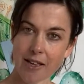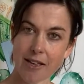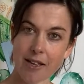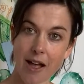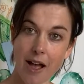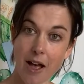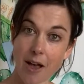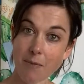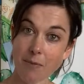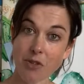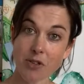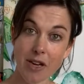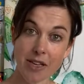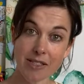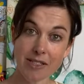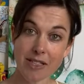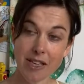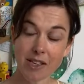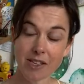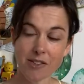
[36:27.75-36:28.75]
I'm trained
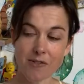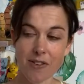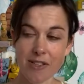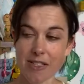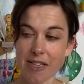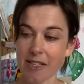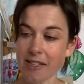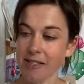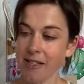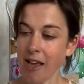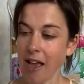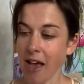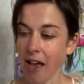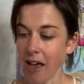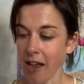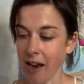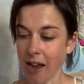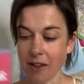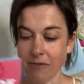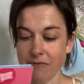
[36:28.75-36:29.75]
to teach physics,
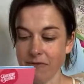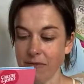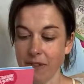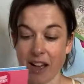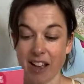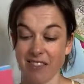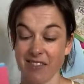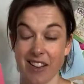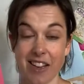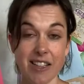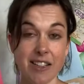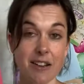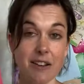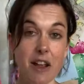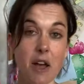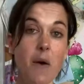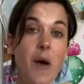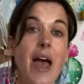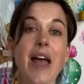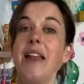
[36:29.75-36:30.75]
and I really don't
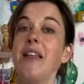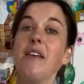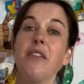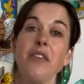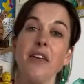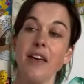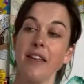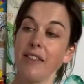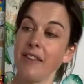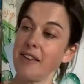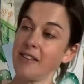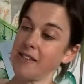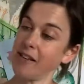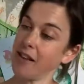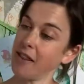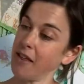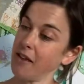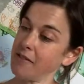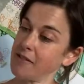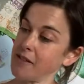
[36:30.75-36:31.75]
know anything that is in
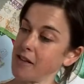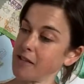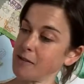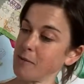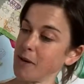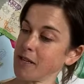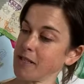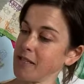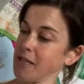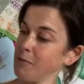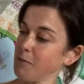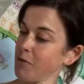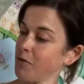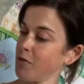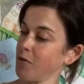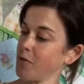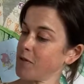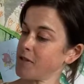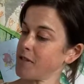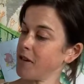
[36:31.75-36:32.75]
Theatre of Science magazine
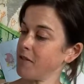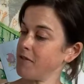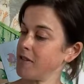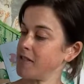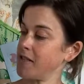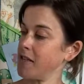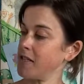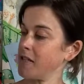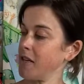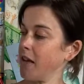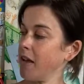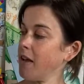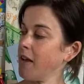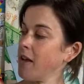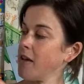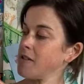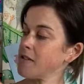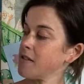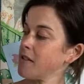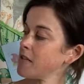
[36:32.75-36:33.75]
before I start researching it.
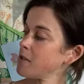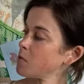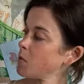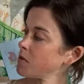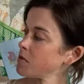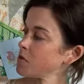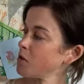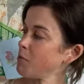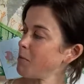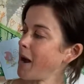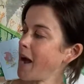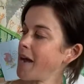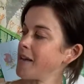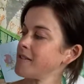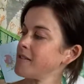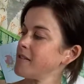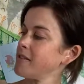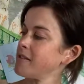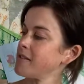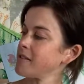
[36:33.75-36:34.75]
So this one's all about
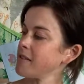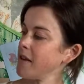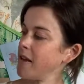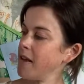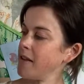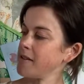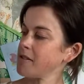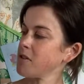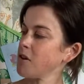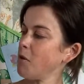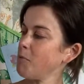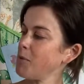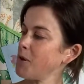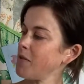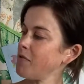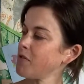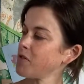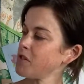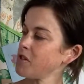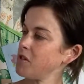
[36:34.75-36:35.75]
acids. It's got a
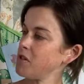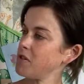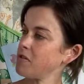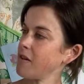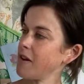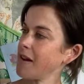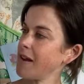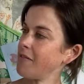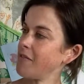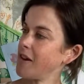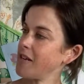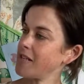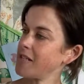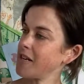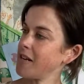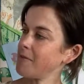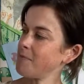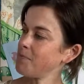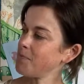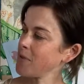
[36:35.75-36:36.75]
beautiful choose your own
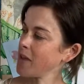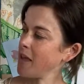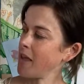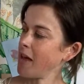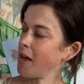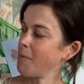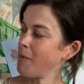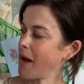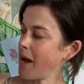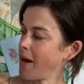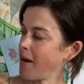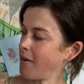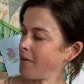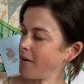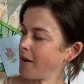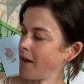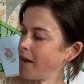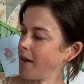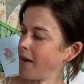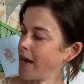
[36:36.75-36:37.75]
adventure about
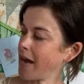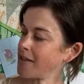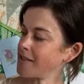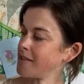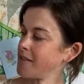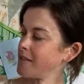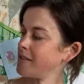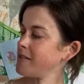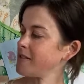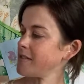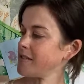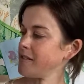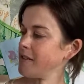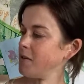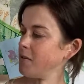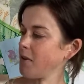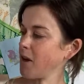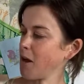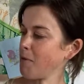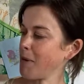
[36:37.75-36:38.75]
acids. You
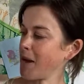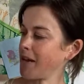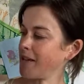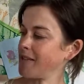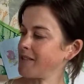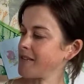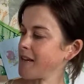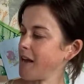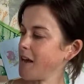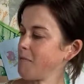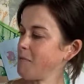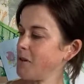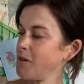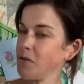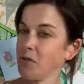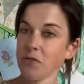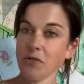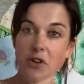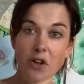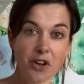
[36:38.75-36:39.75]
go back in time and
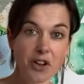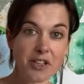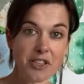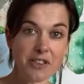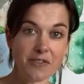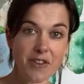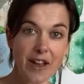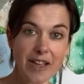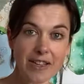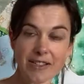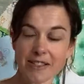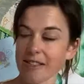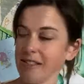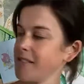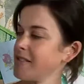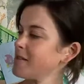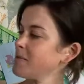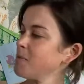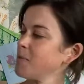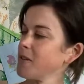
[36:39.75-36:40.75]
your knowledge of
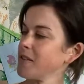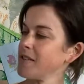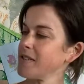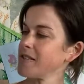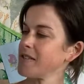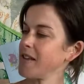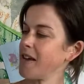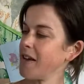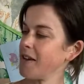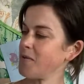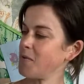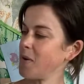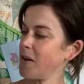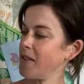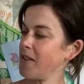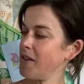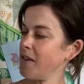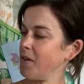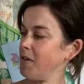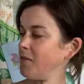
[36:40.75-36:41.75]
acids will decide whether
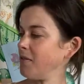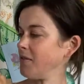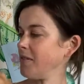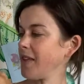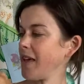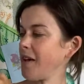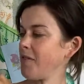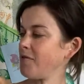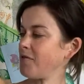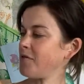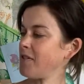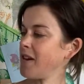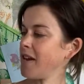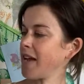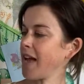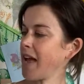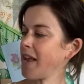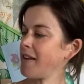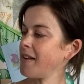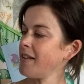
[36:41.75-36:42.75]
you get free
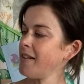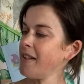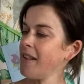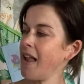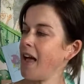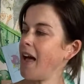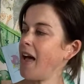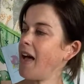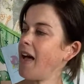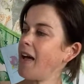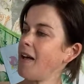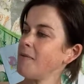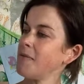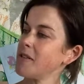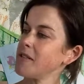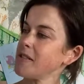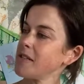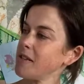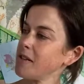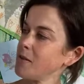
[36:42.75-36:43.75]
again. And
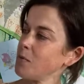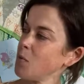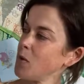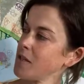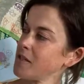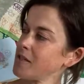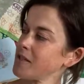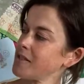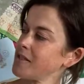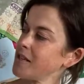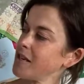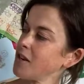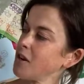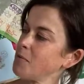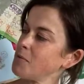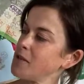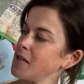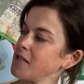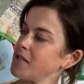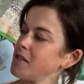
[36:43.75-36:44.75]
there's a which acidic
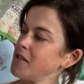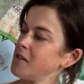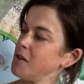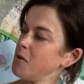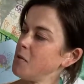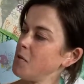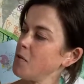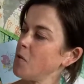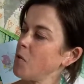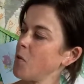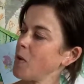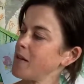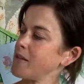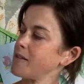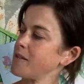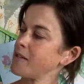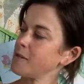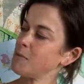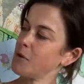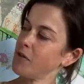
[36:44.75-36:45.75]
object are you quiz.
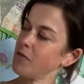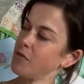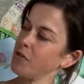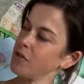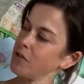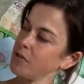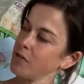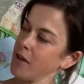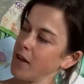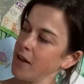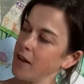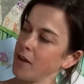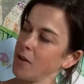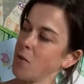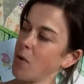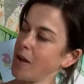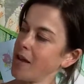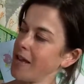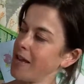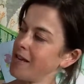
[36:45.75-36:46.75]
There's a beautiful,
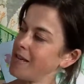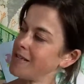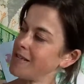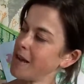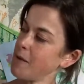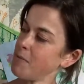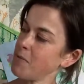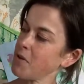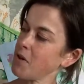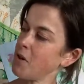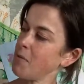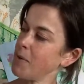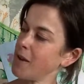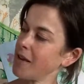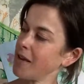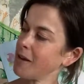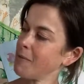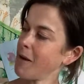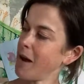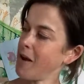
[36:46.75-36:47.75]
quite in-depth
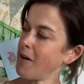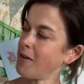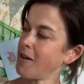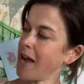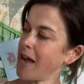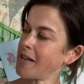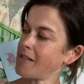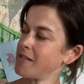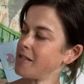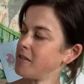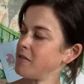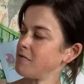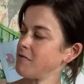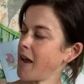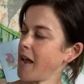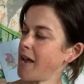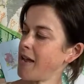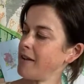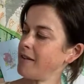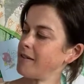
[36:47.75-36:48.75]
comic about acid
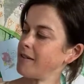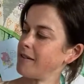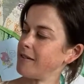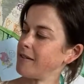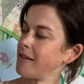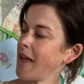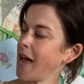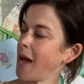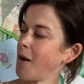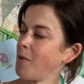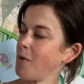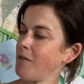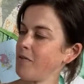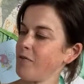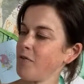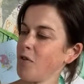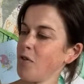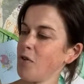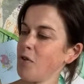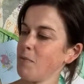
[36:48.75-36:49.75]
rain and how it
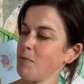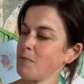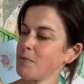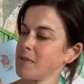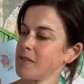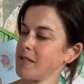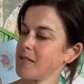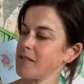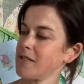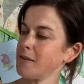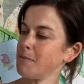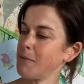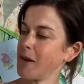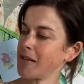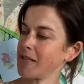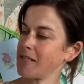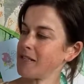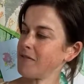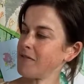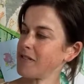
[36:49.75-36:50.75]
forms. There's some
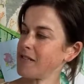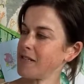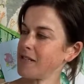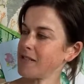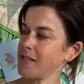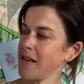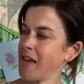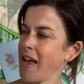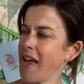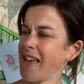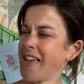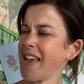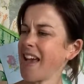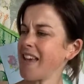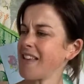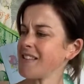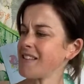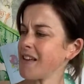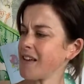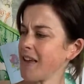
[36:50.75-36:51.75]
activities. Yeah,
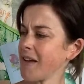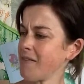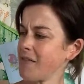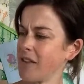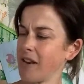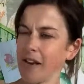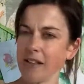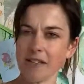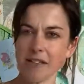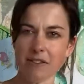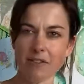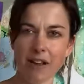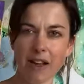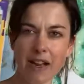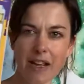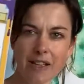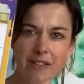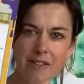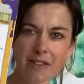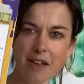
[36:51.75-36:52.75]
it's like everything I do really.
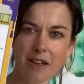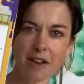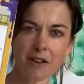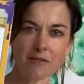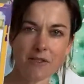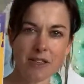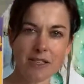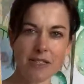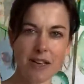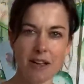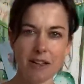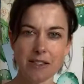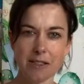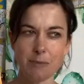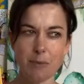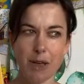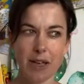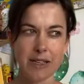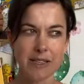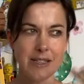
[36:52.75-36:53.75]
It's kind of designed to
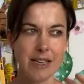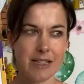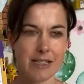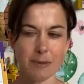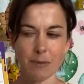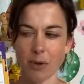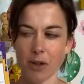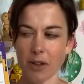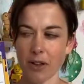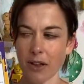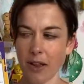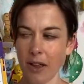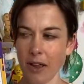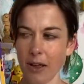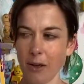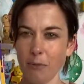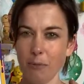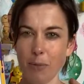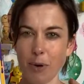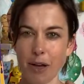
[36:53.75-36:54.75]
be accessible,
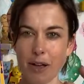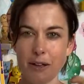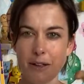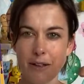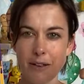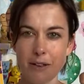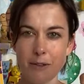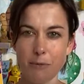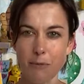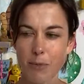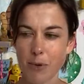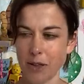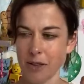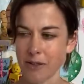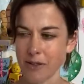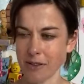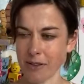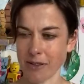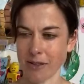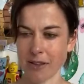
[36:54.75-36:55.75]
but
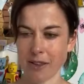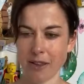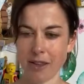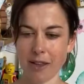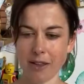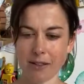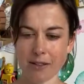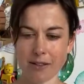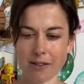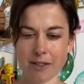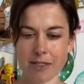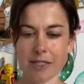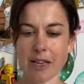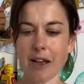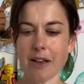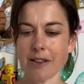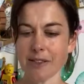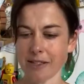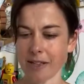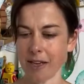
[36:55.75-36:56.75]
the
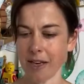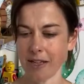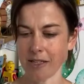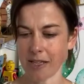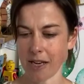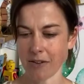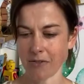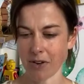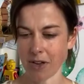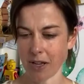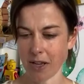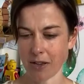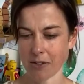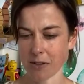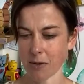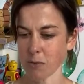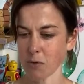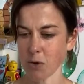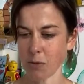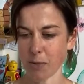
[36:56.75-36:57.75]
science in it generally goes
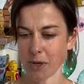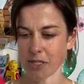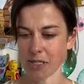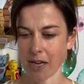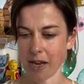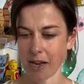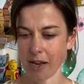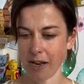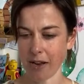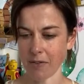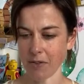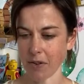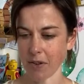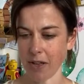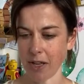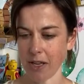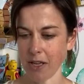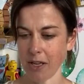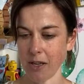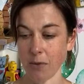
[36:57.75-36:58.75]
up to a much higher level
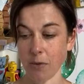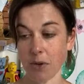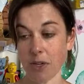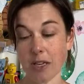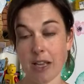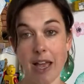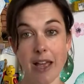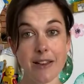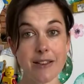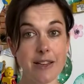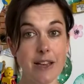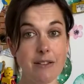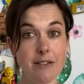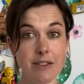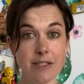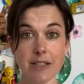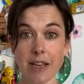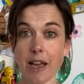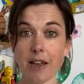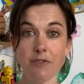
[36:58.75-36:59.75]
than you would get, dare I
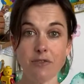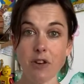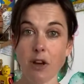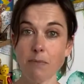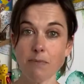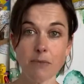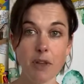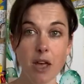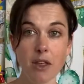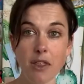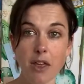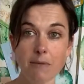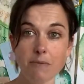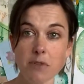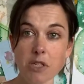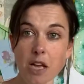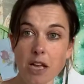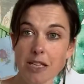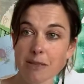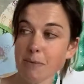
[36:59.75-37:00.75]
say, from other
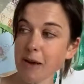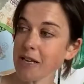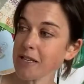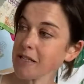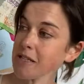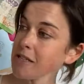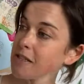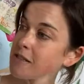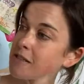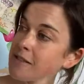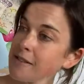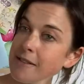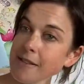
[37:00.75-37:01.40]
science magazines.